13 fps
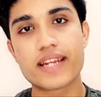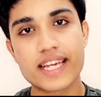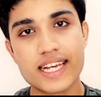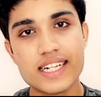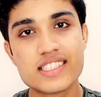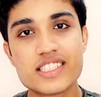
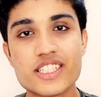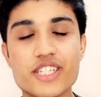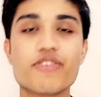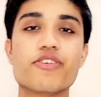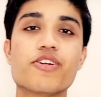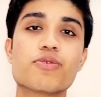Reels,
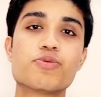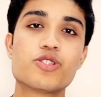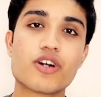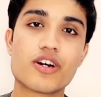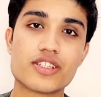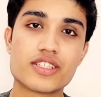YouTube
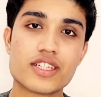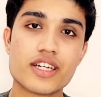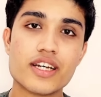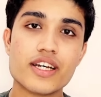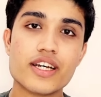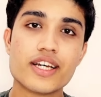Shorts.
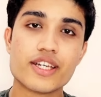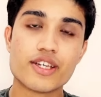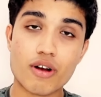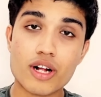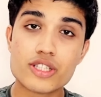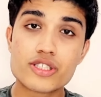
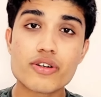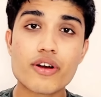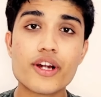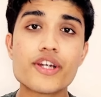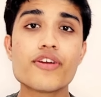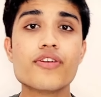You also
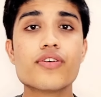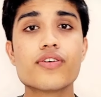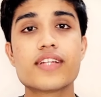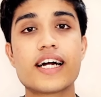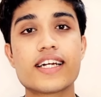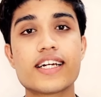got to
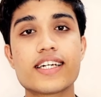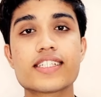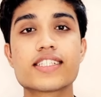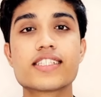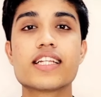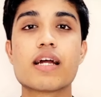know that it
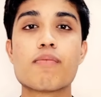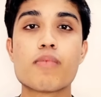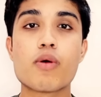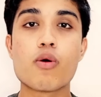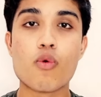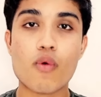is the
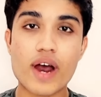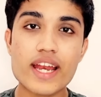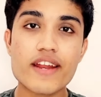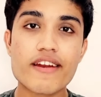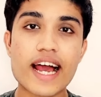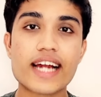number
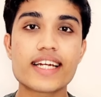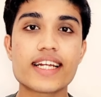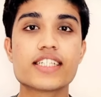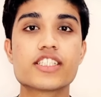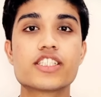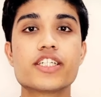one ranked
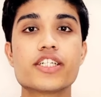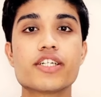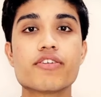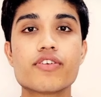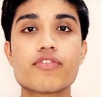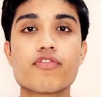
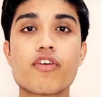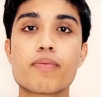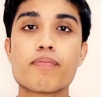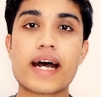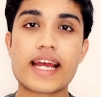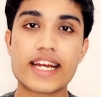institute for
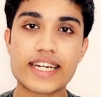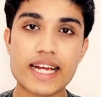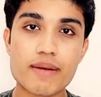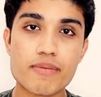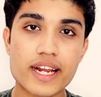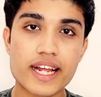
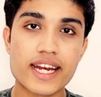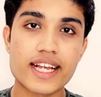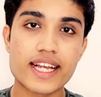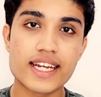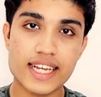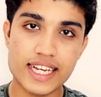maritime
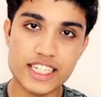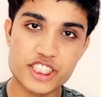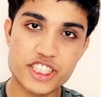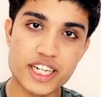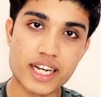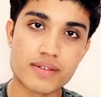training in
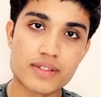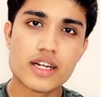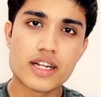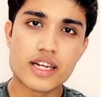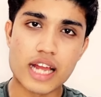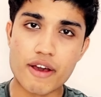Asia.
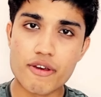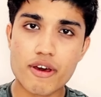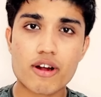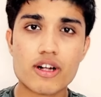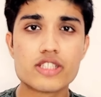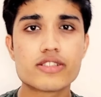Now you
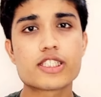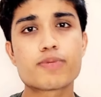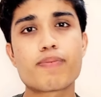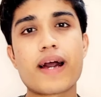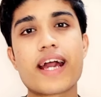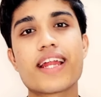are also
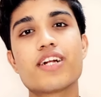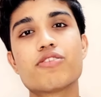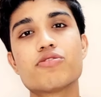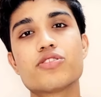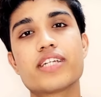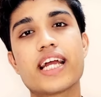aspiring
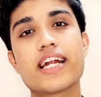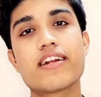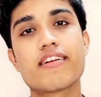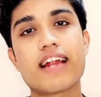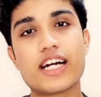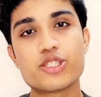to
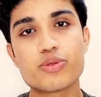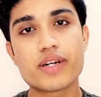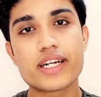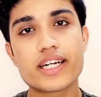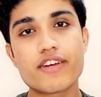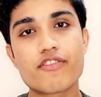get
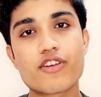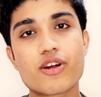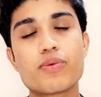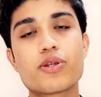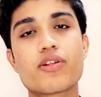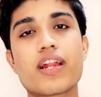graduated
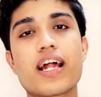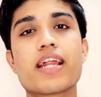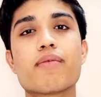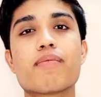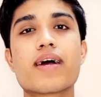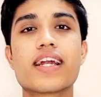from
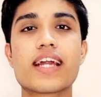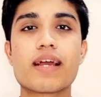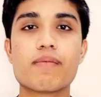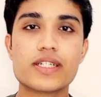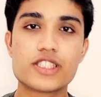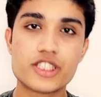TOLANI
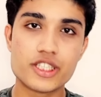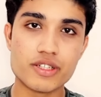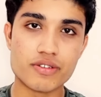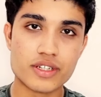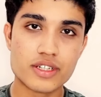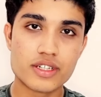Maritime Institute.